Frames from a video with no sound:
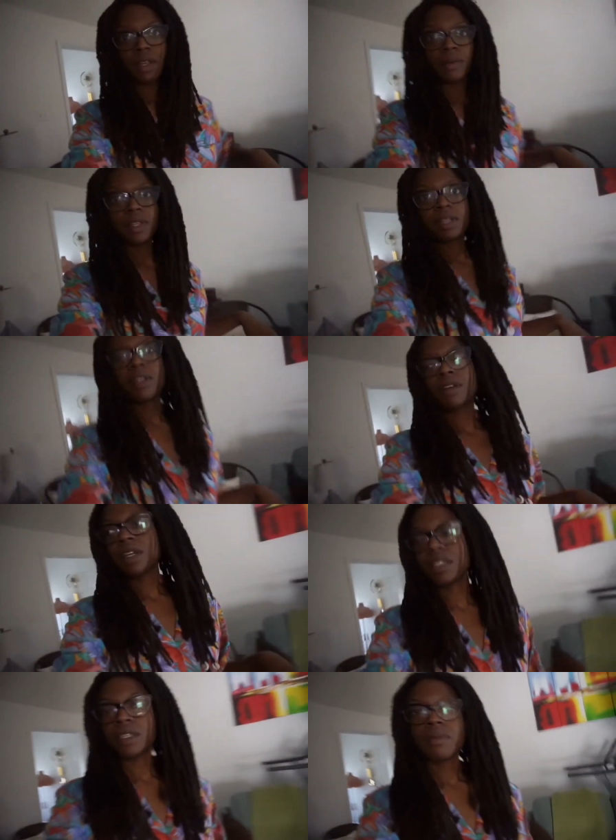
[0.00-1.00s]
I'm looking
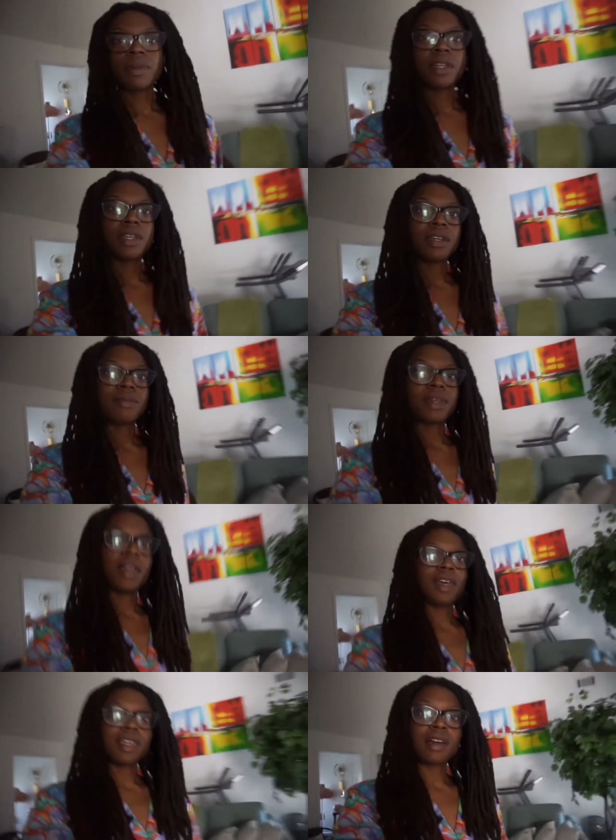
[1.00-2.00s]
crazy up on here, but
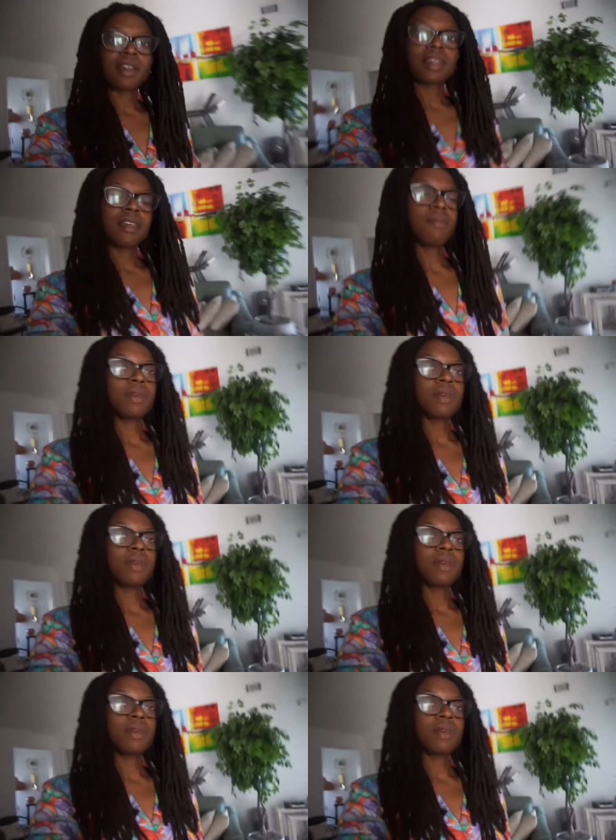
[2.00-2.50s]
hey, y'all gonna get me